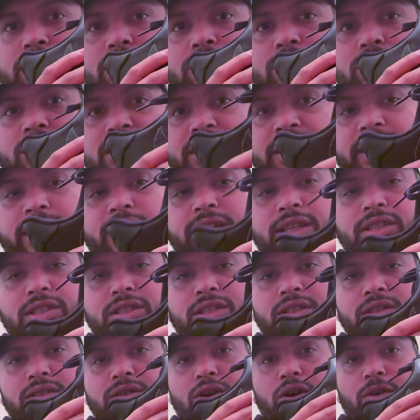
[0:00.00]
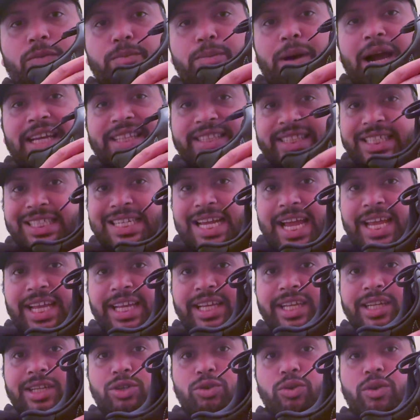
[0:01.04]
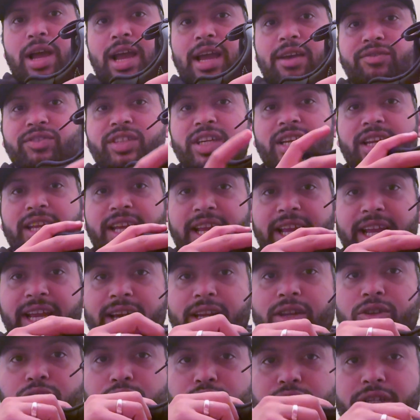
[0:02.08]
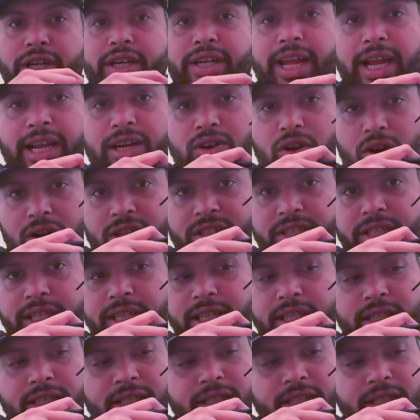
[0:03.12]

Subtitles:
sneakers by the Nike to have their air cushion technology,